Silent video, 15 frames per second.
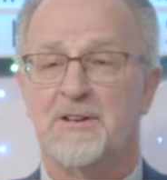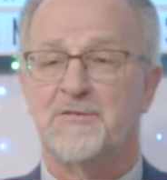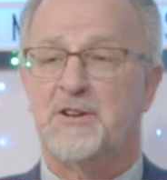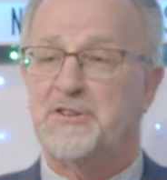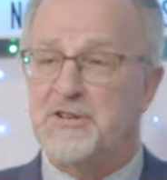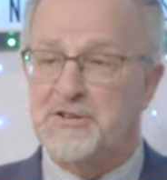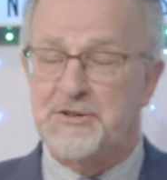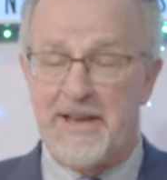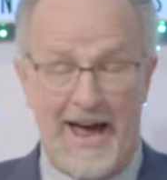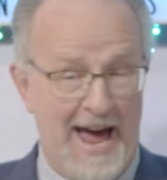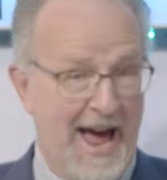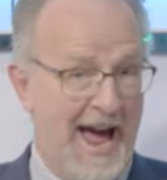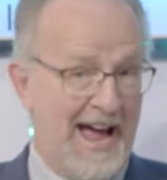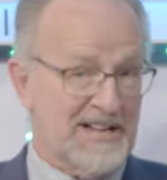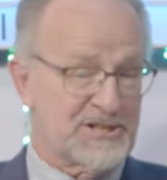They didn't
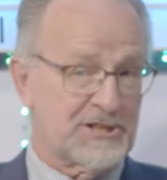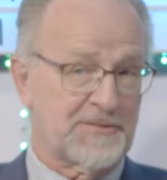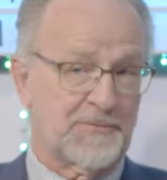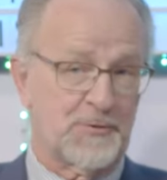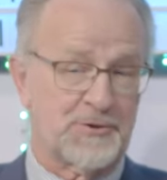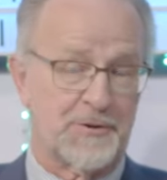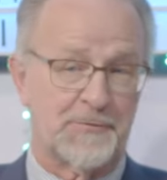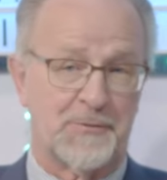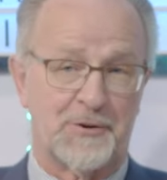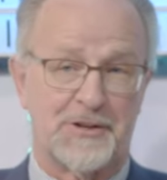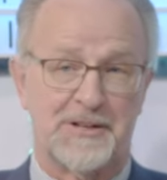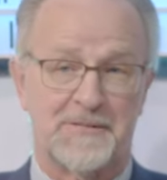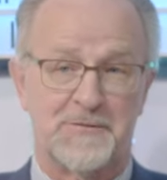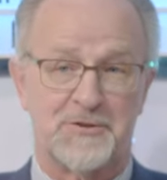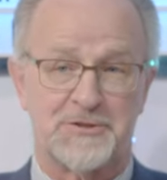ask for the
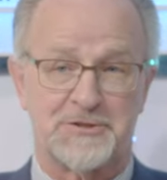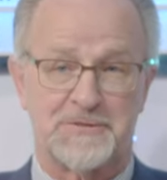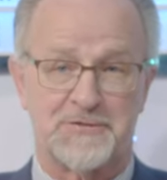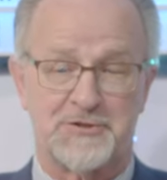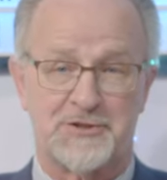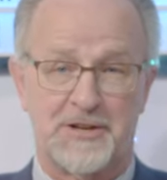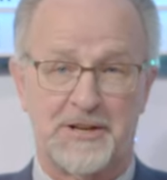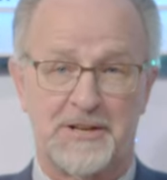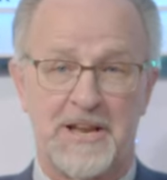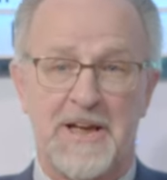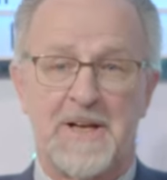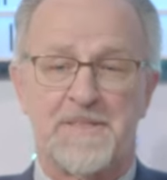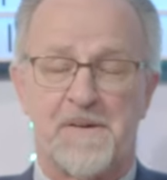forgiveness of sin.